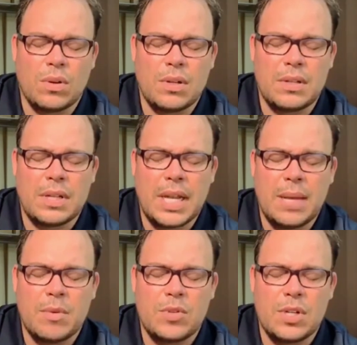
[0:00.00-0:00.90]
In the name of
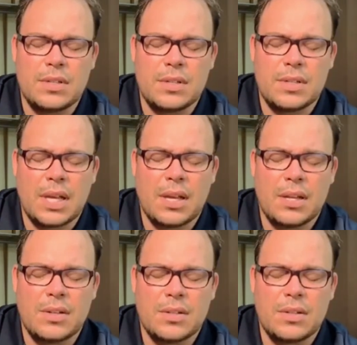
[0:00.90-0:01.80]
Jesus, I, I
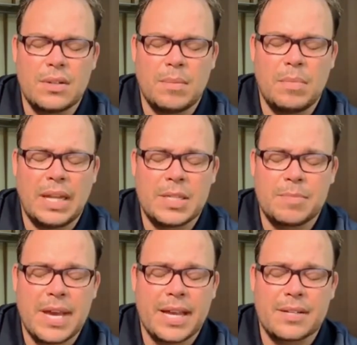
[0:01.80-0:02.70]
just bless
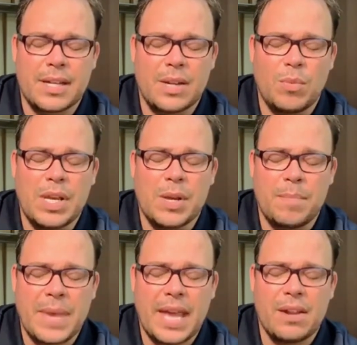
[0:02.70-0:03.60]
Pakistan and we
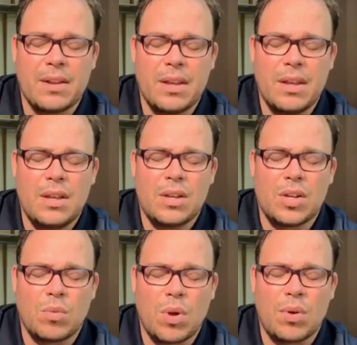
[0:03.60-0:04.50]
command
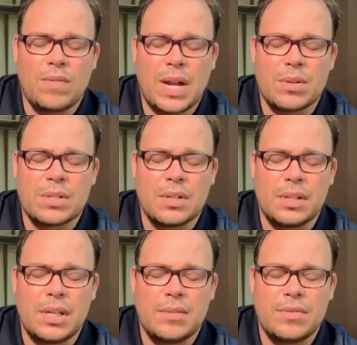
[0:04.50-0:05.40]
coronavirus to
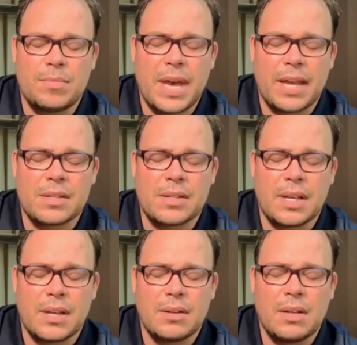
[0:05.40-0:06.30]
leave Pakistan
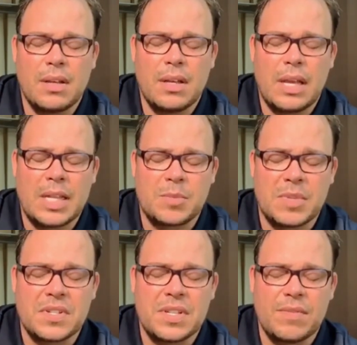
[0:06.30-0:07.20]
and
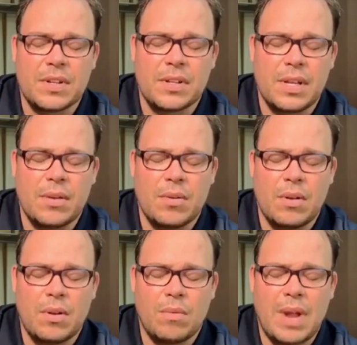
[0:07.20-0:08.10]
specifically
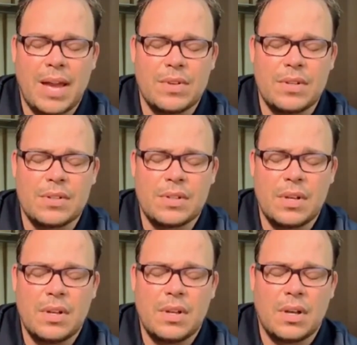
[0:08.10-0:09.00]
Ravi's
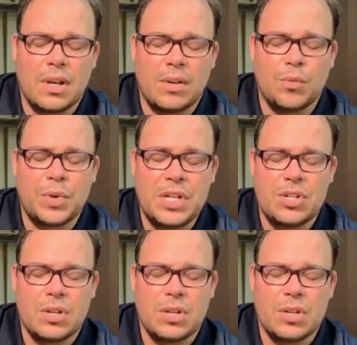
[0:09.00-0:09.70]
uh, region.